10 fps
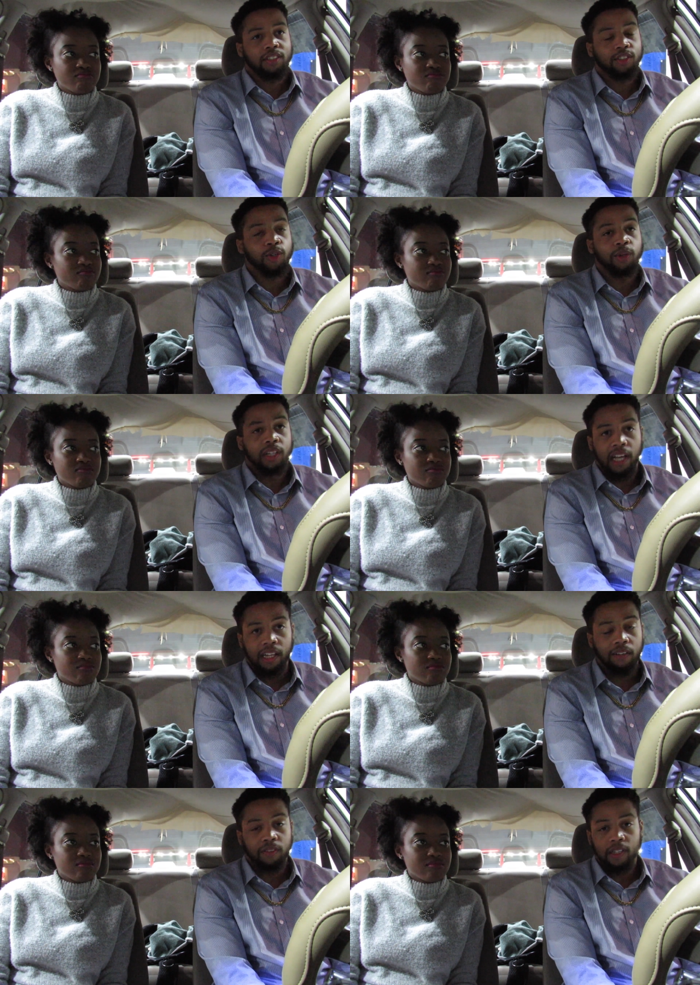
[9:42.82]
Speaker 1: showing
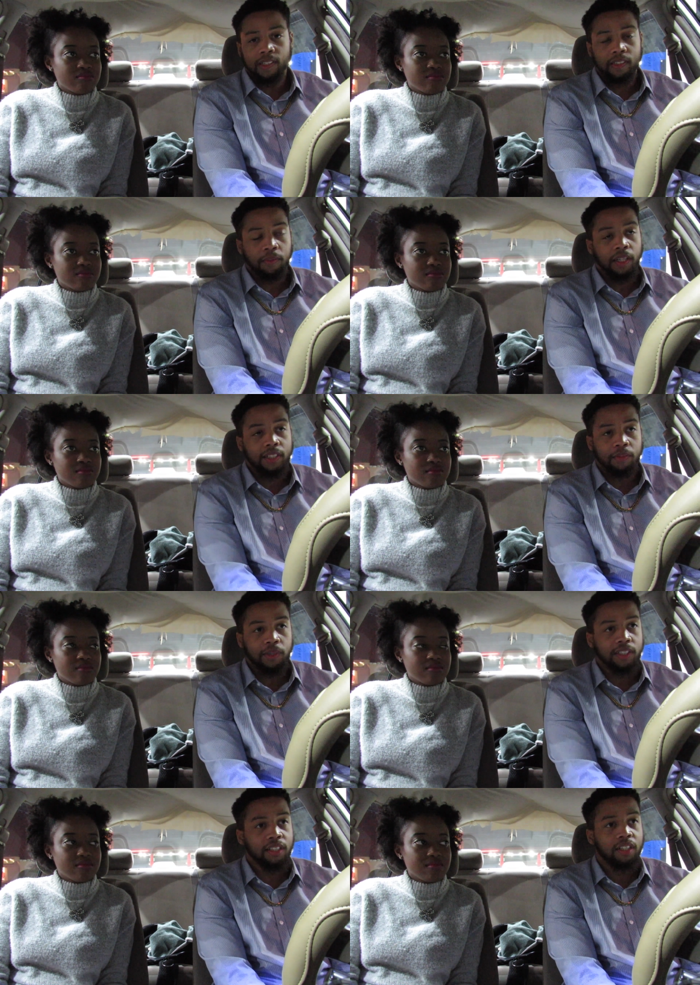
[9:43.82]
that level of int-
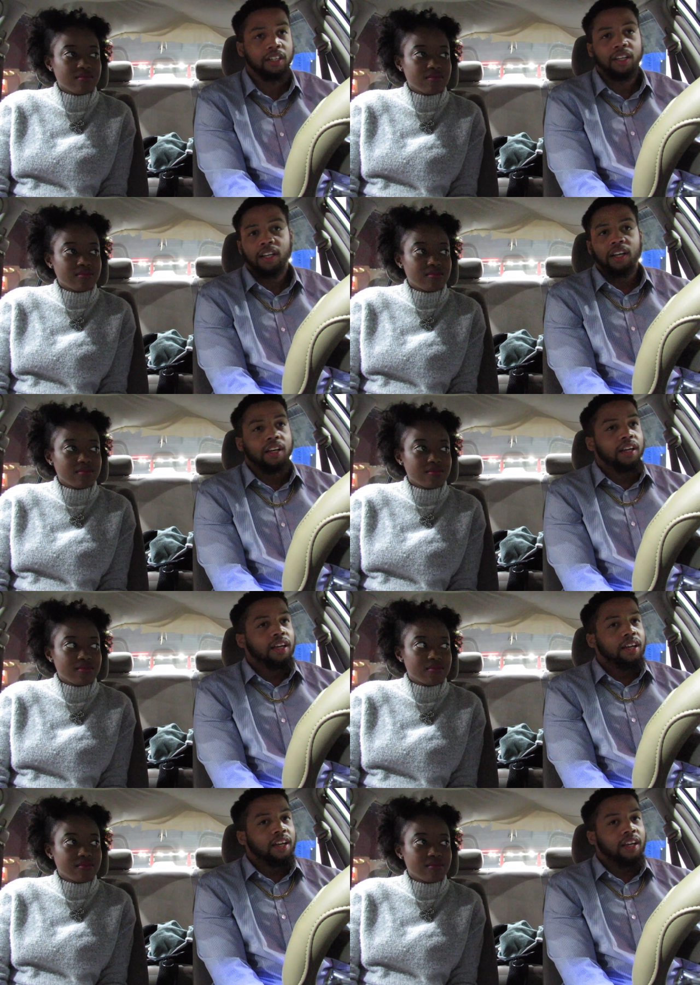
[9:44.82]
intimacy
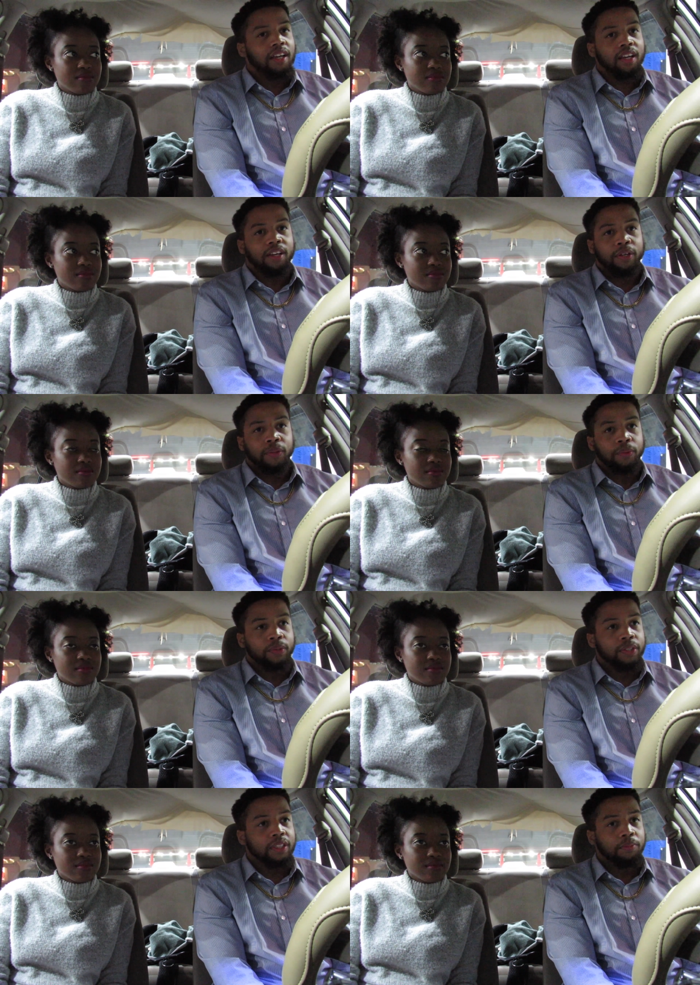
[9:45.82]
it
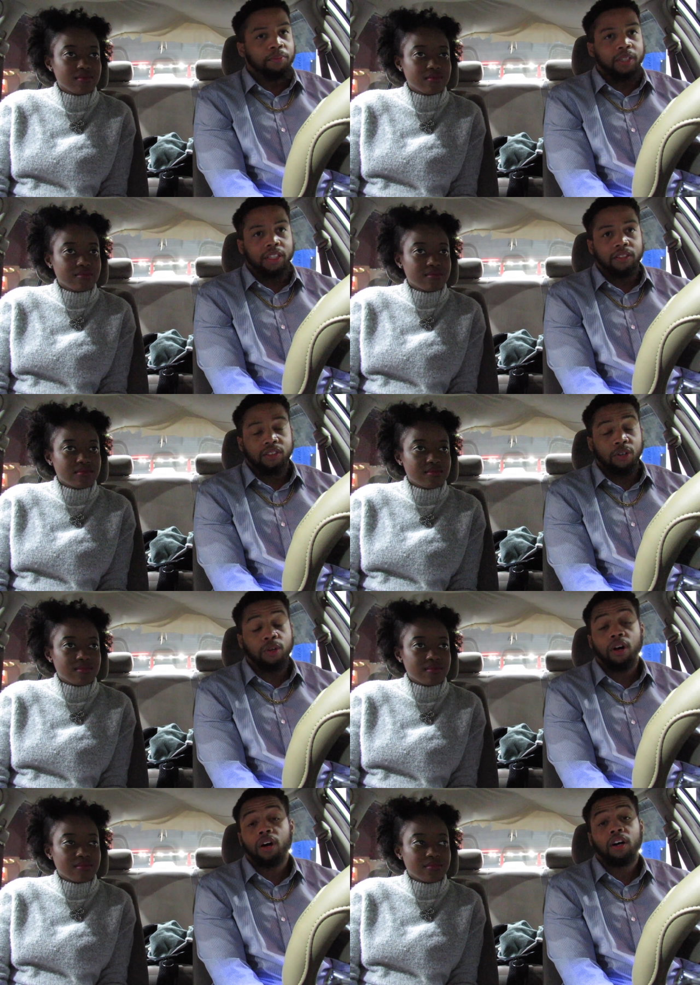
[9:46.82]
would be
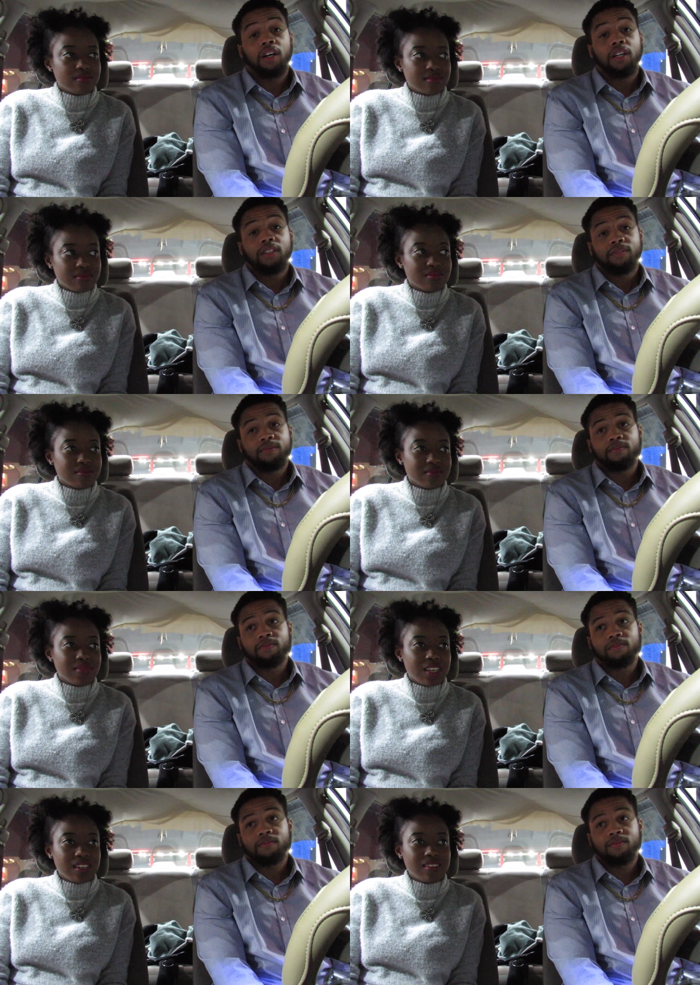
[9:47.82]
so hard
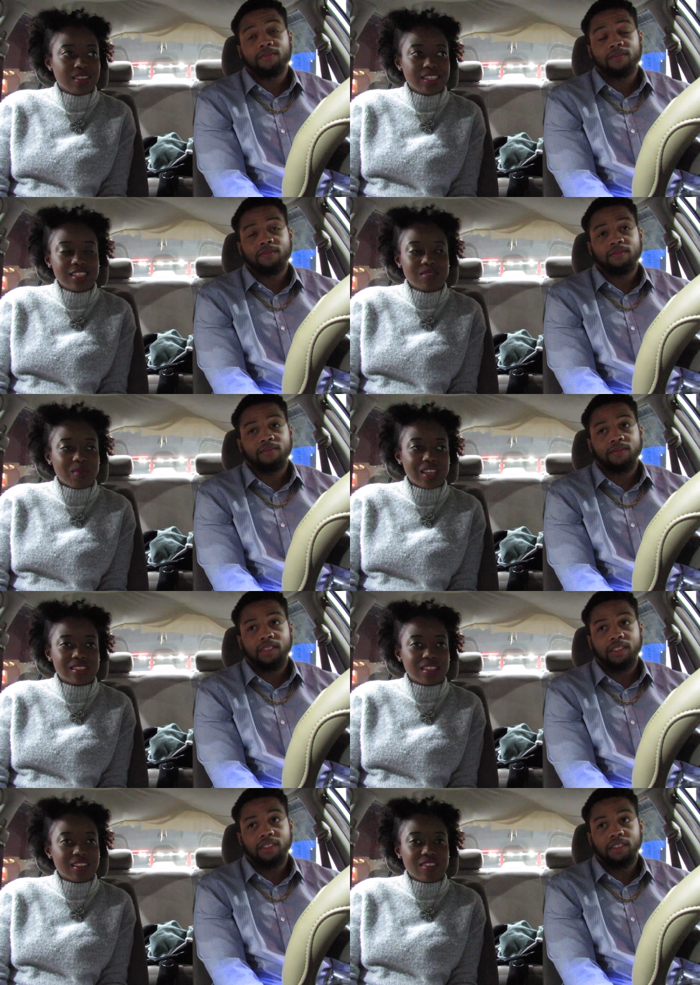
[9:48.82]
Speaker 2: yeah it just
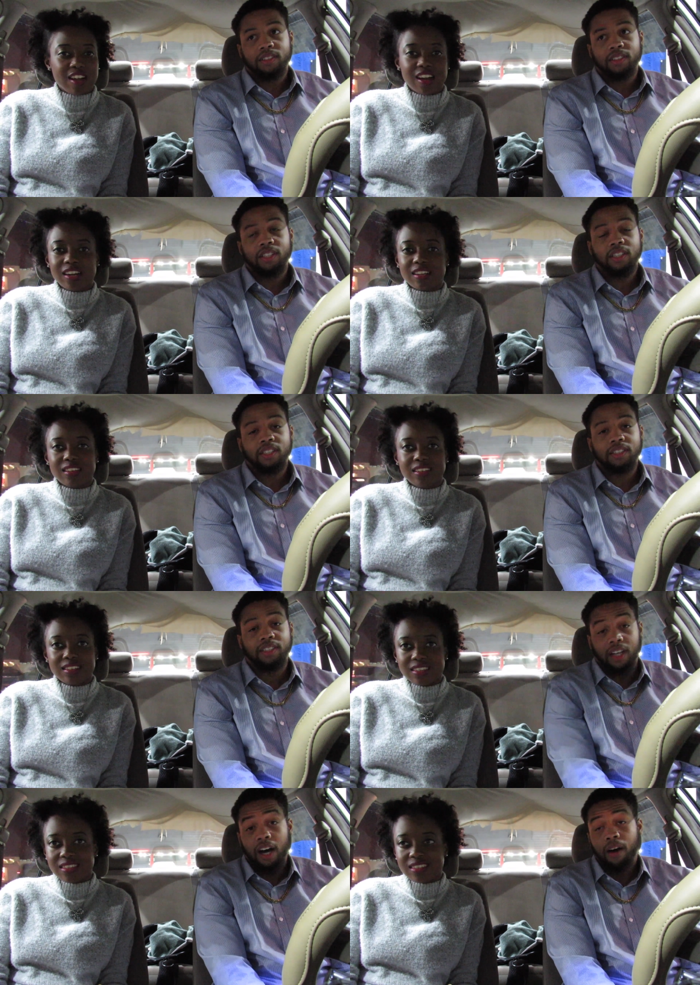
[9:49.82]
makes stuff hard to
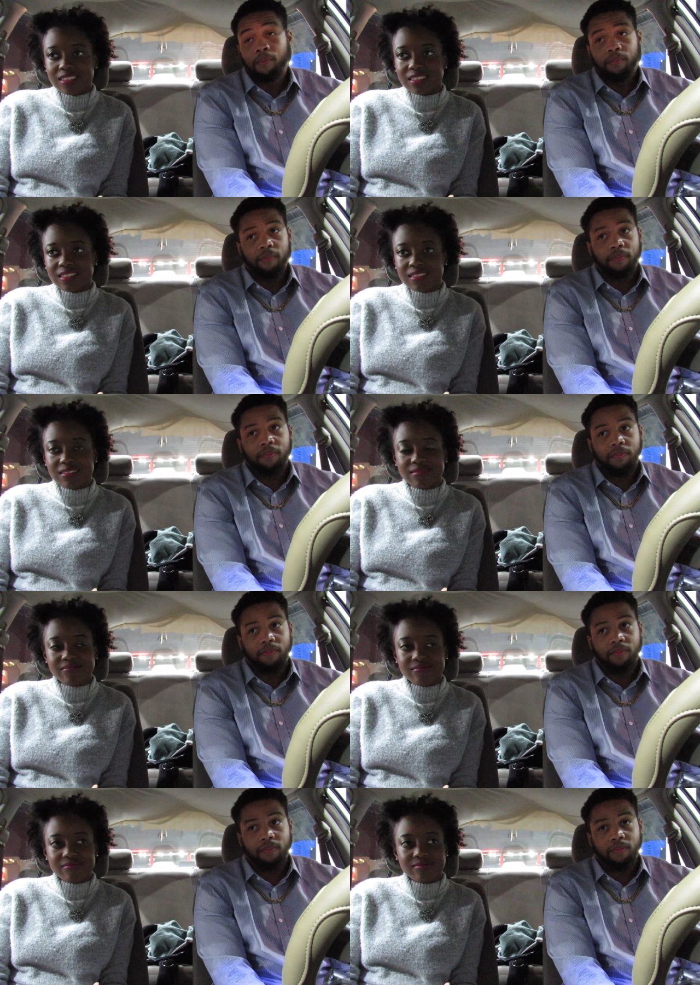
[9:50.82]
Speaker 1: stop
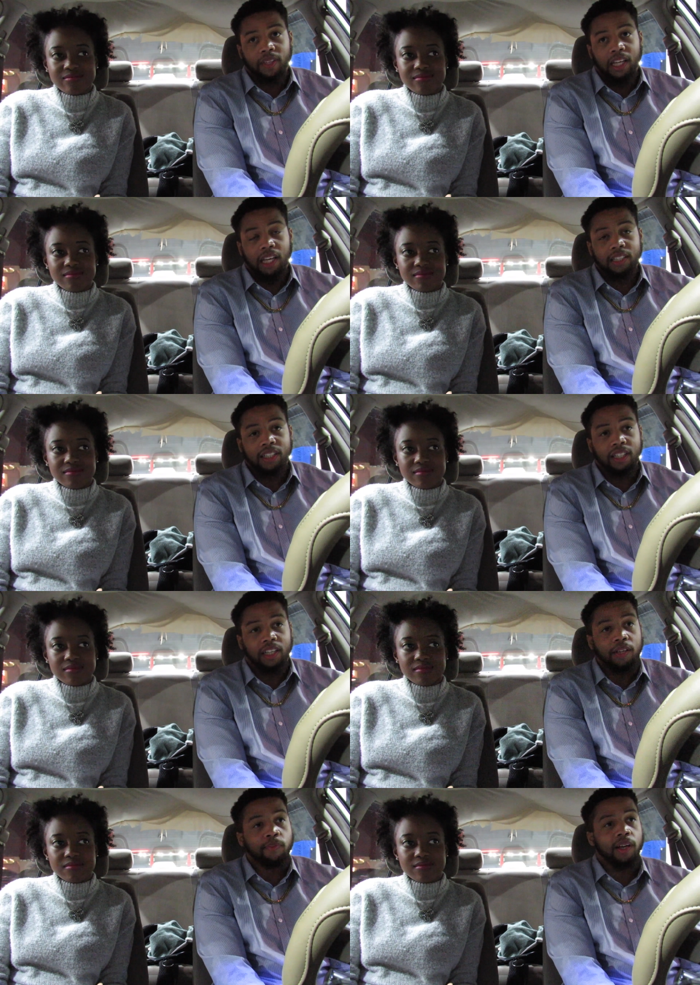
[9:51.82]
and to
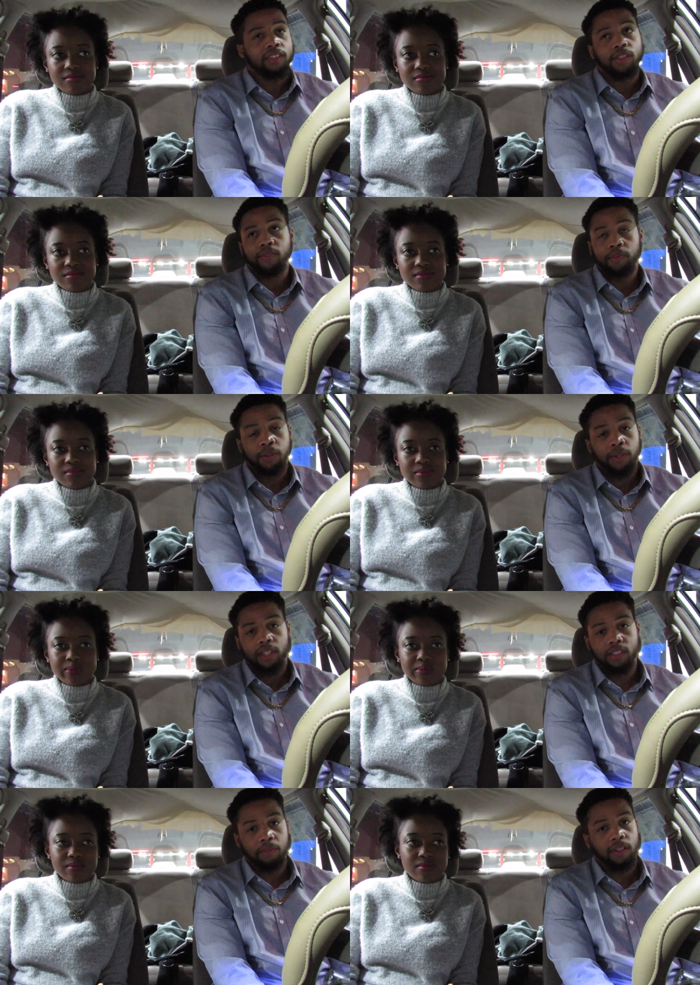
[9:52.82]
keep myself from
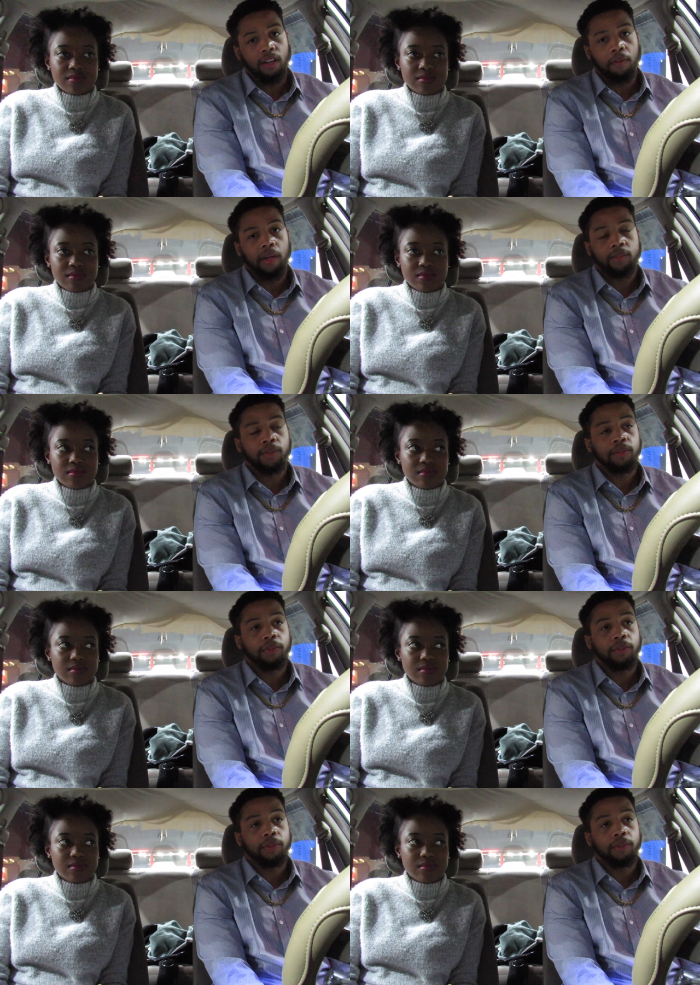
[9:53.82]
doing something that I'm not supposed to